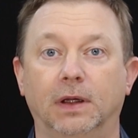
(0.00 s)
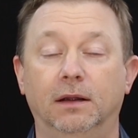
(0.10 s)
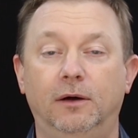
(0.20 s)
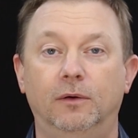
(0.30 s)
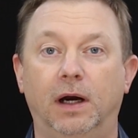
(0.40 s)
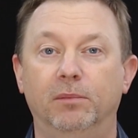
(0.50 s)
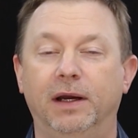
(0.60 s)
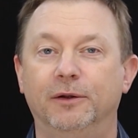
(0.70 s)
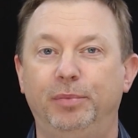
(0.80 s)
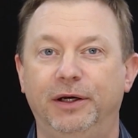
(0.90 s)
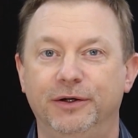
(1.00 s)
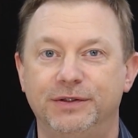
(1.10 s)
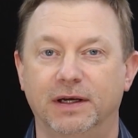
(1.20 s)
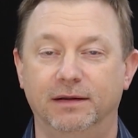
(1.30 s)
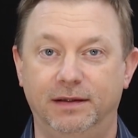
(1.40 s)
Hello, I'm Michael
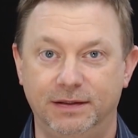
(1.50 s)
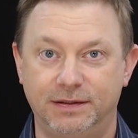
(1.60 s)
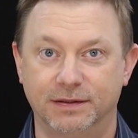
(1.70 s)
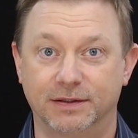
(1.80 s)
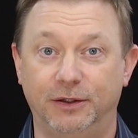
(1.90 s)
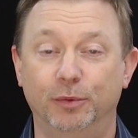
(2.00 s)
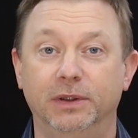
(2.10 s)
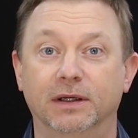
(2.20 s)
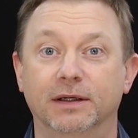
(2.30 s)
Pierce, and this is The Human